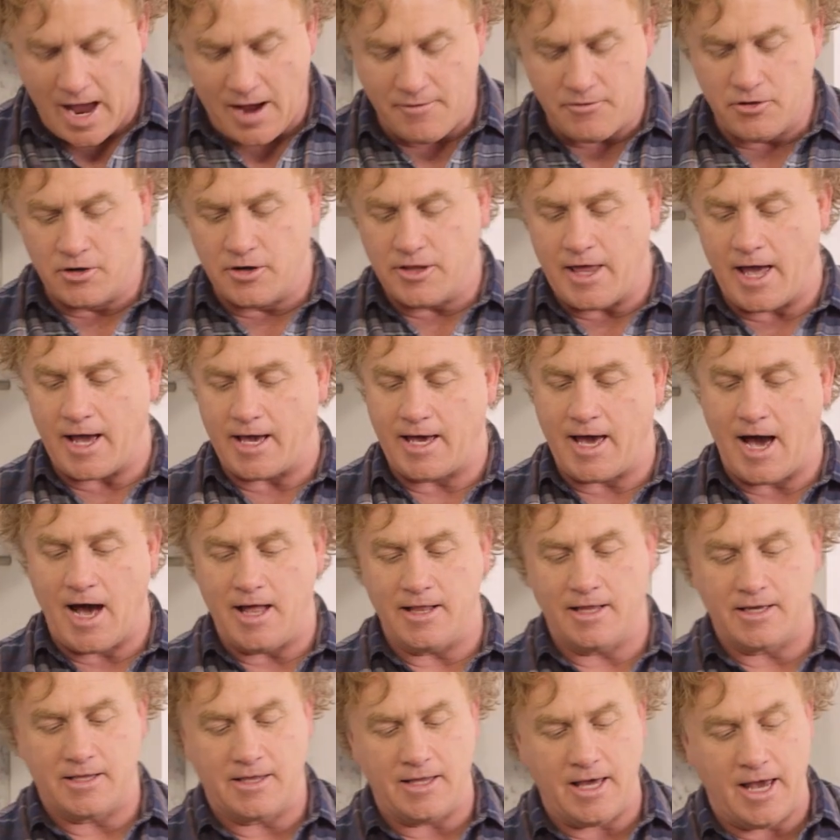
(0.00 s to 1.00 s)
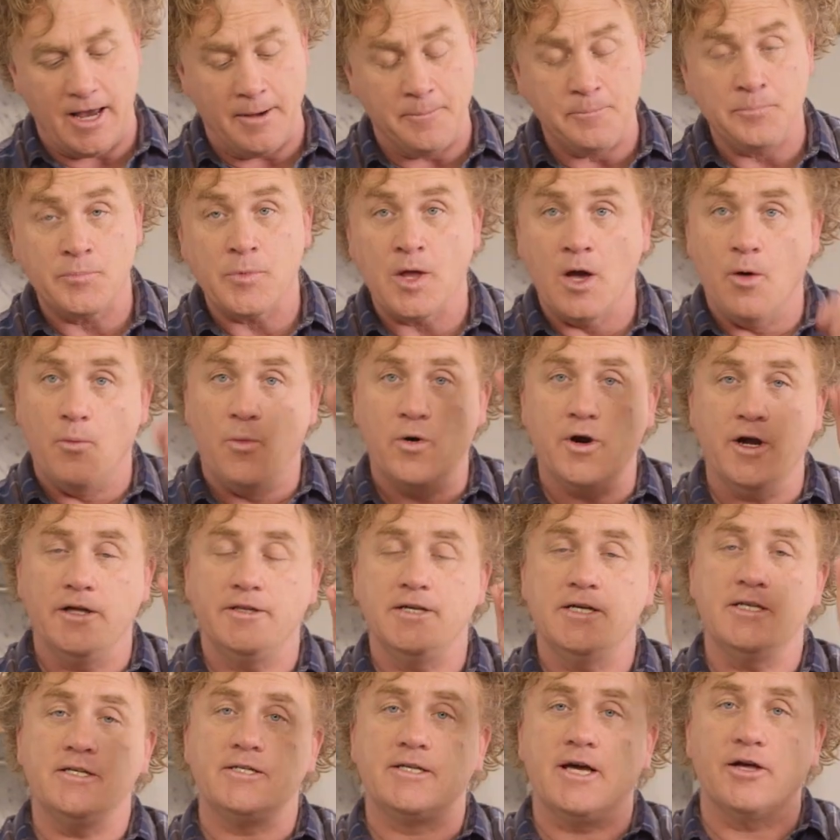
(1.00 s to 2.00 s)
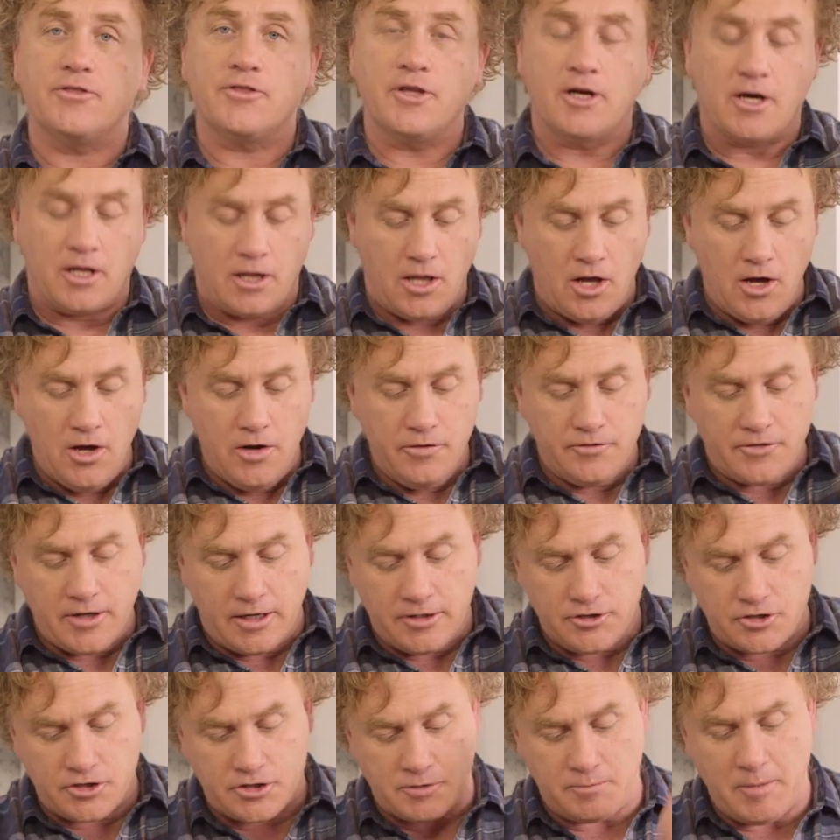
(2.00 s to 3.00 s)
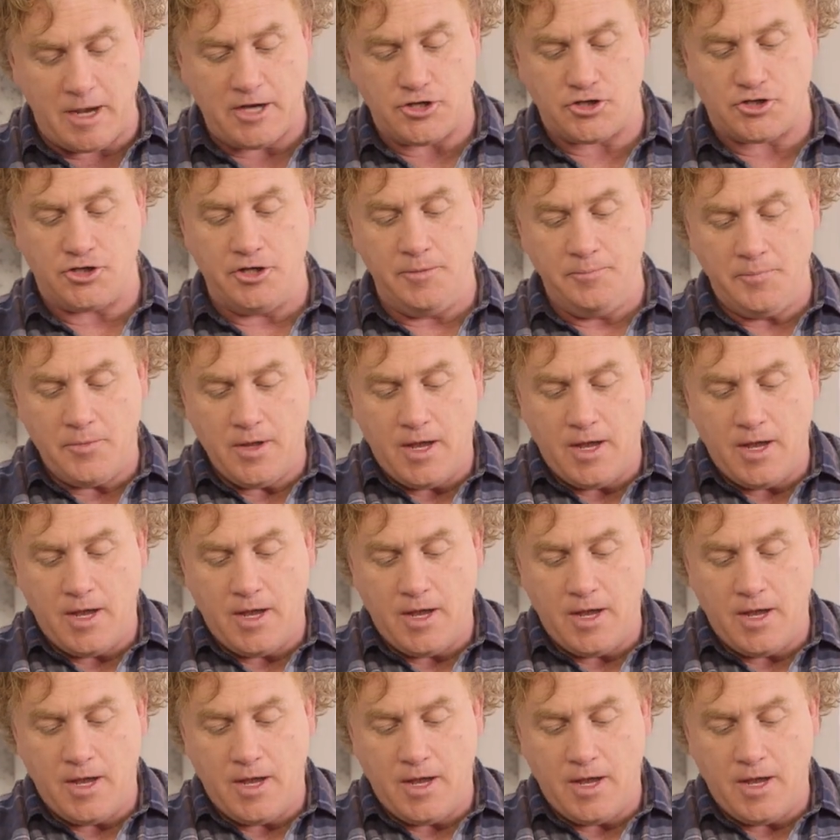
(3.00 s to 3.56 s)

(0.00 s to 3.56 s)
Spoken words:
Have a look at that garlic there. What I did is got the cloves and smashed them